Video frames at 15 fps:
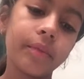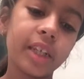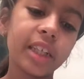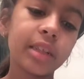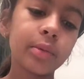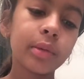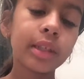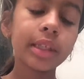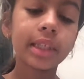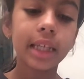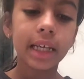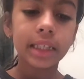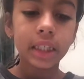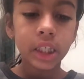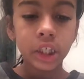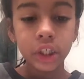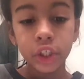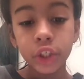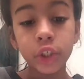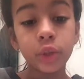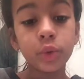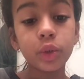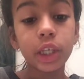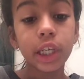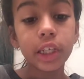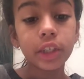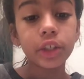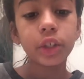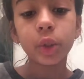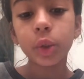This one says
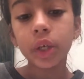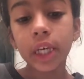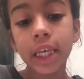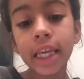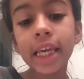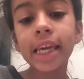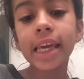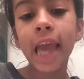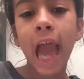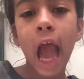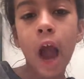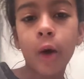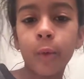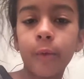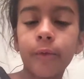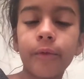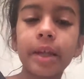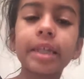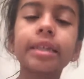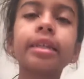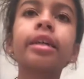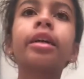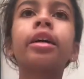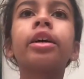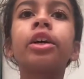unique outfit.